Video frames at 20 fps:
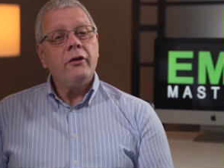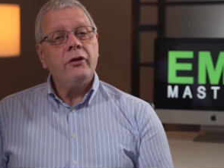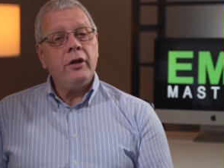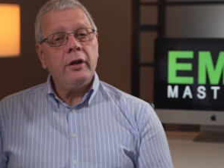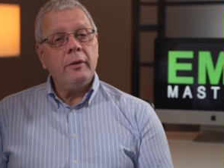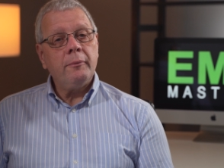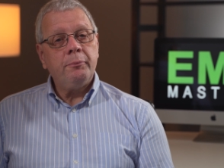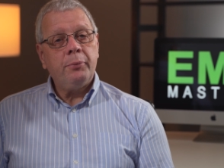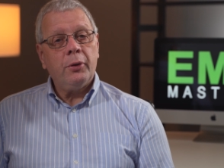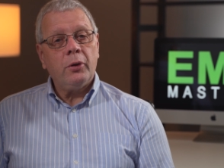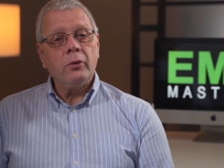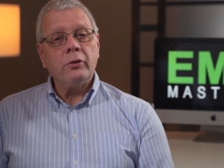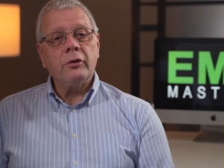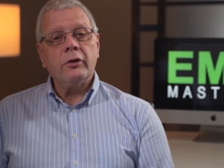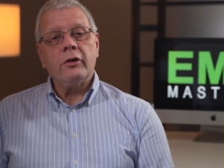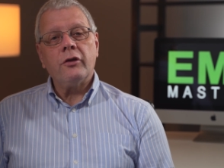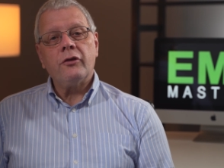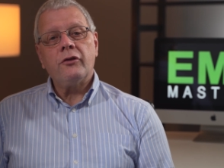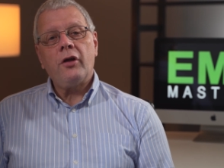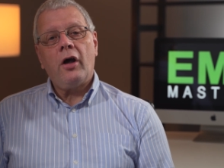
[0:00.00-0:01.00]
the
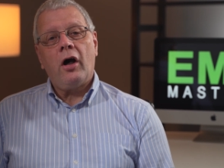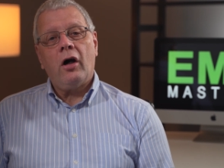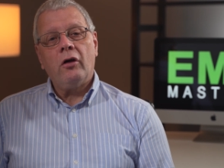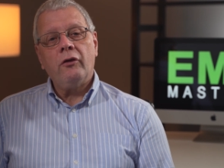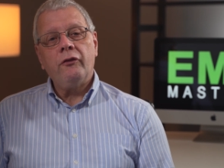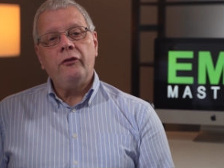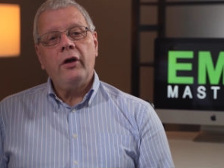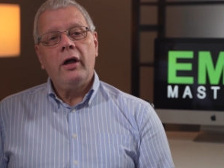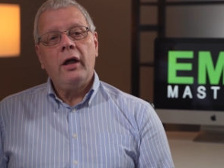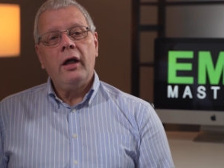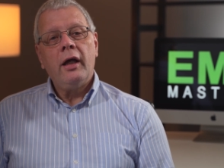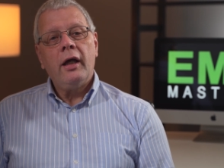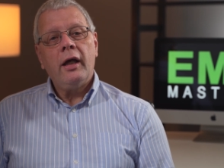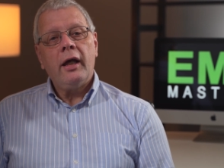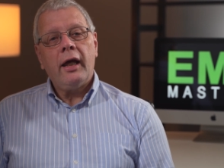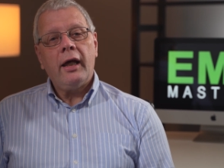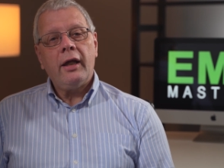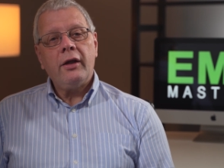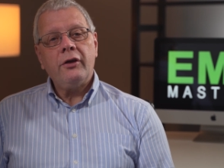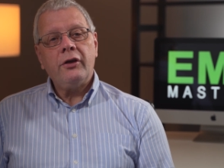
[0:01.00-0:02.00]
importance of
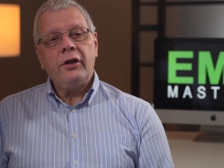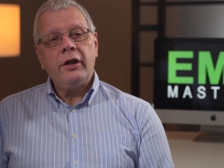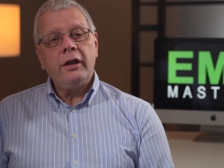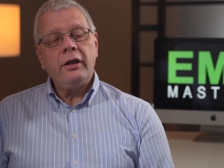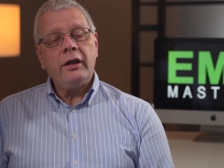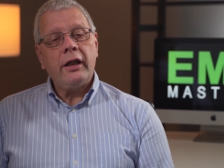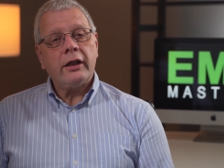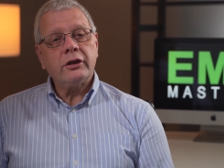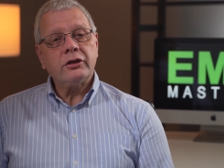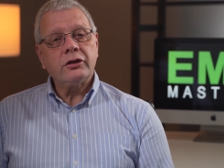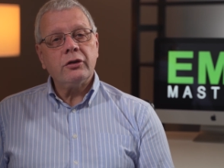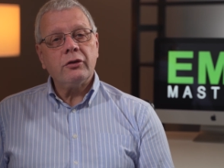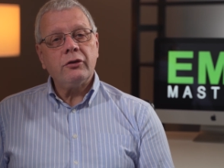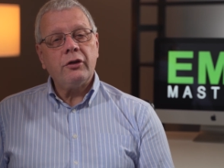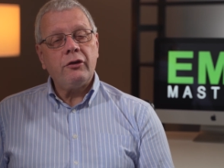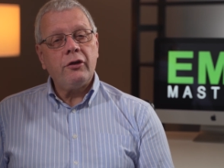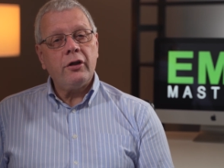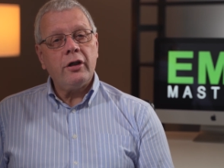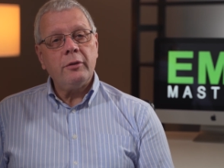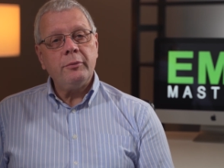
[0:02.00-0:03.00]
the national
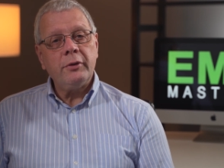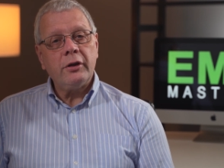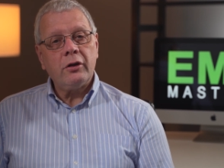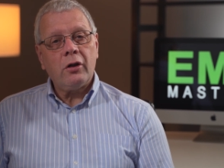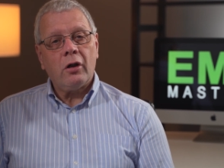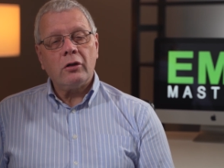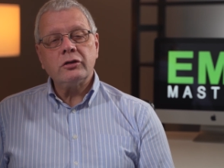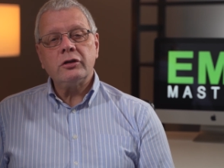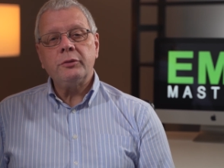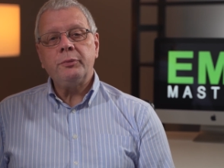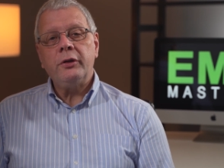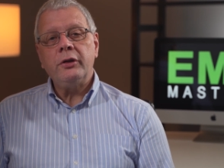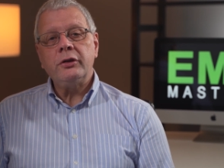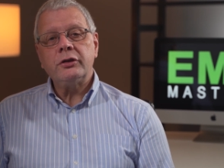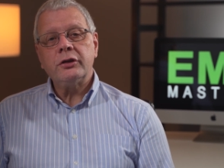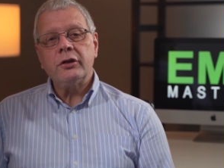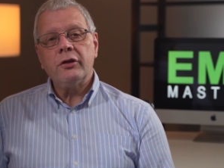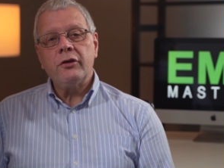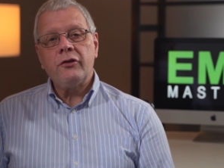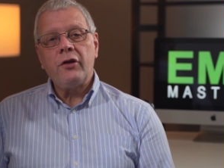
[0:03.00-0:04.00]
determined
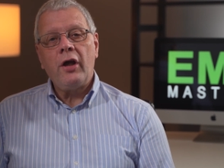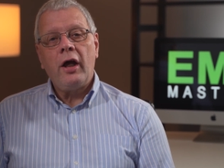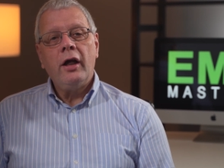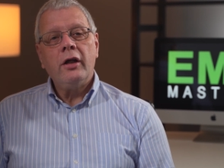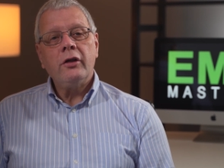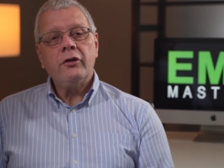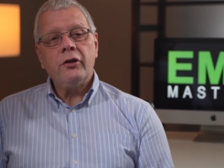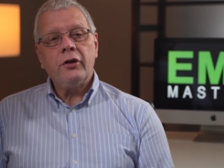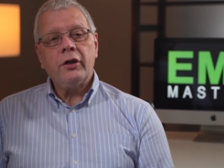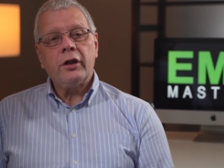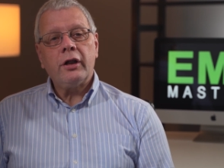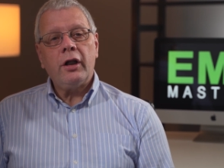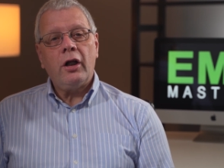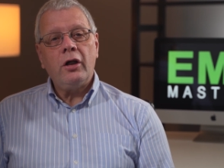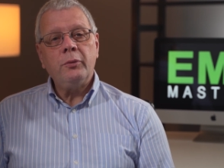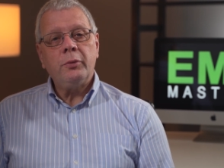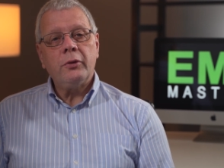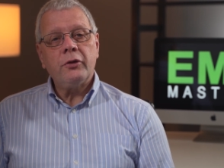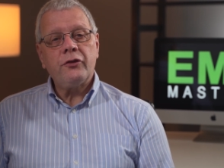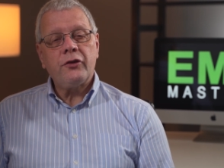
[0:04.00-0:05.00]
contributions to the
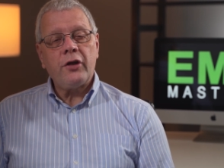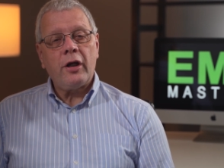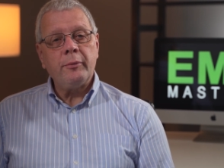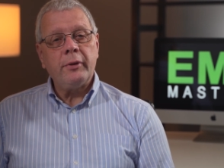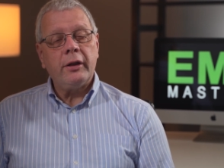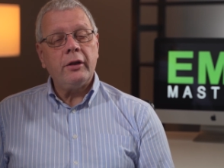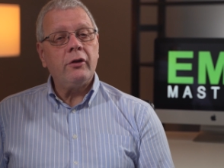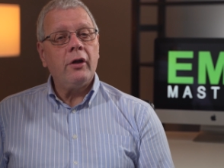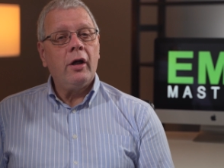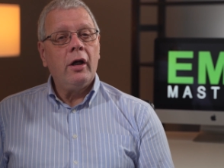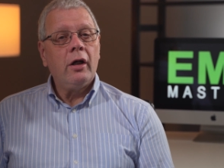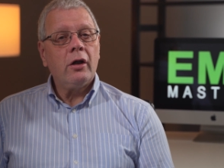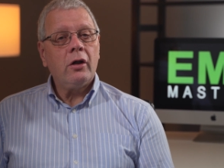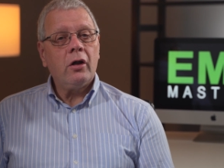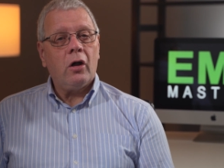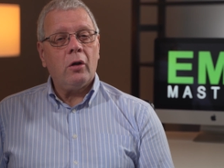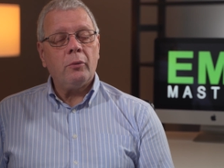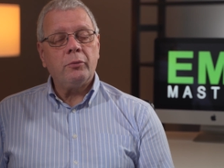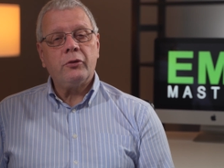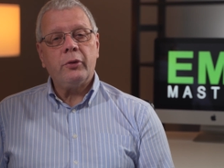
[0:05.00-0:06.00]
global summit
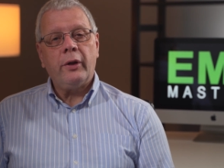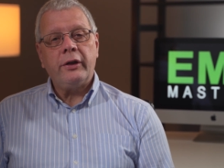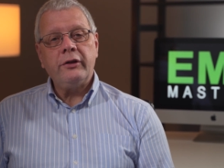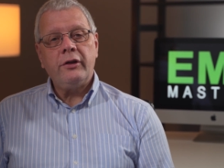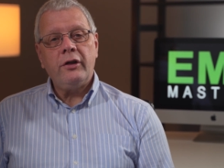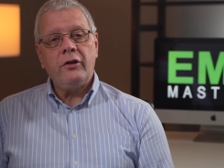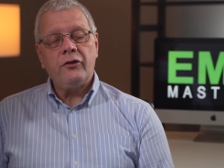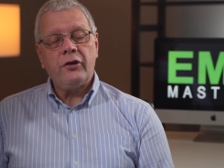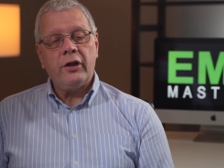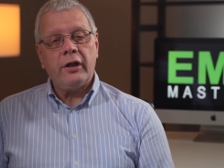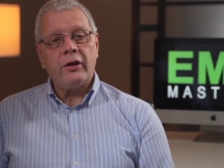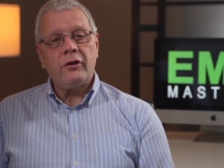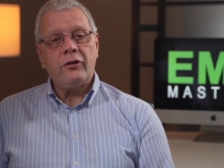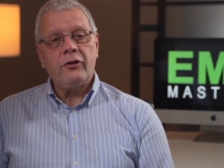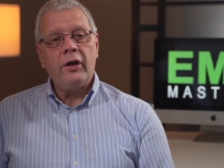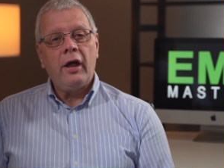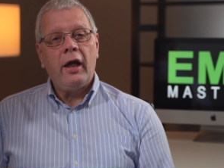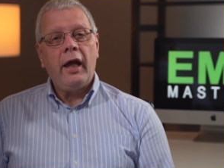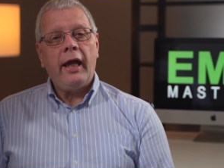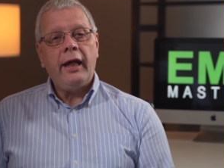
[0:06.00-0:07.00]

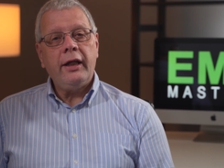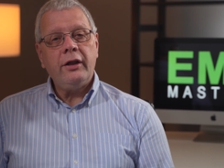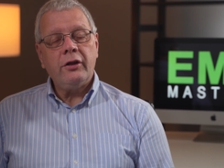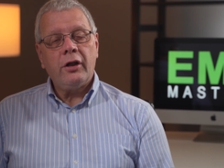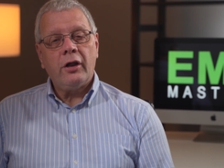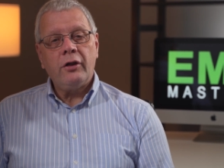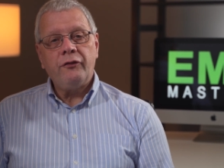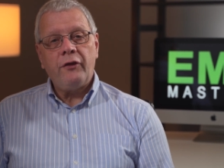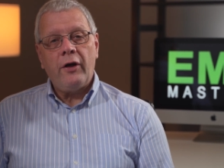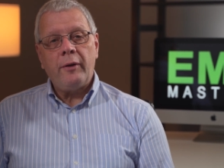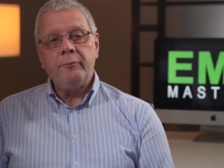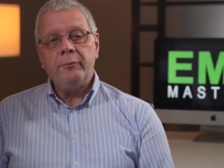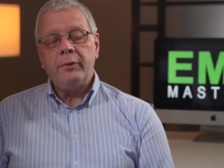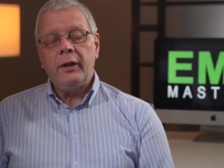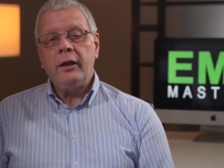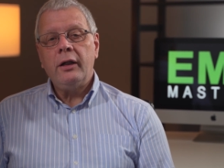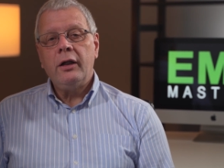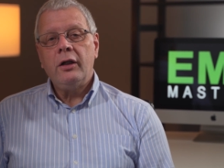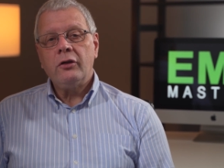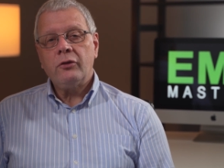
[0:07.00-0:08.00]
COP26 in
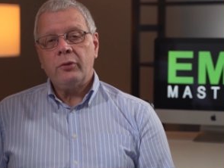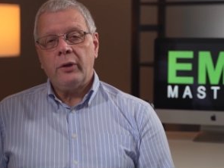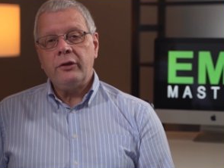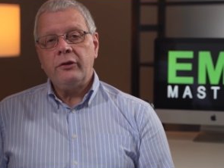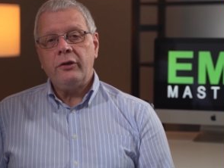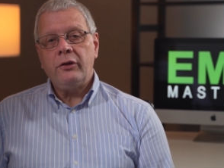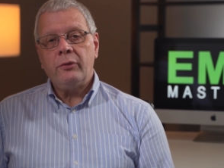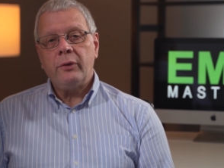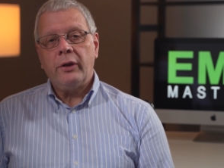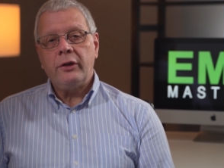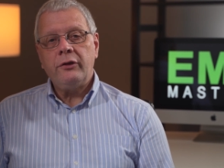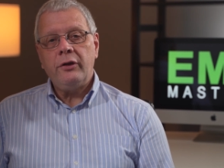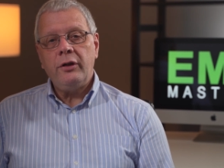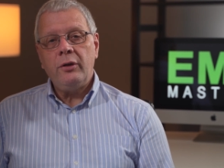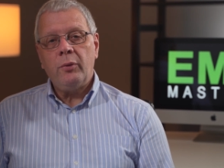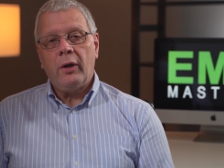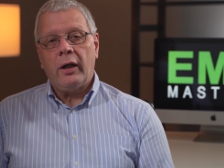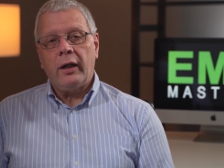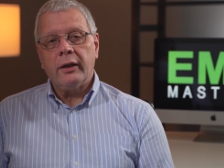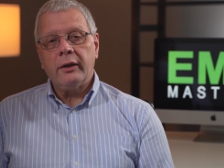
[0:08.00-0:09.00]
November
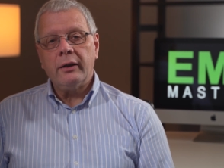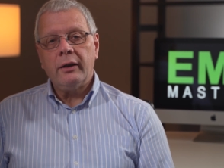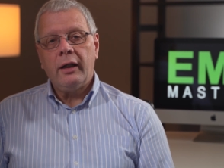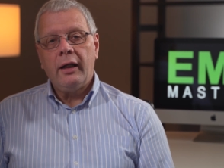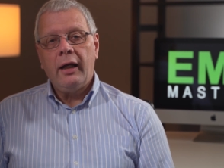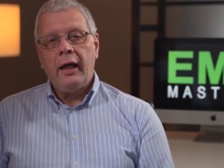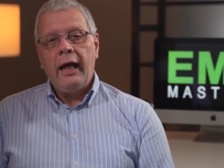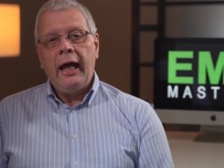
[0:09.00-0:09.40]
2021,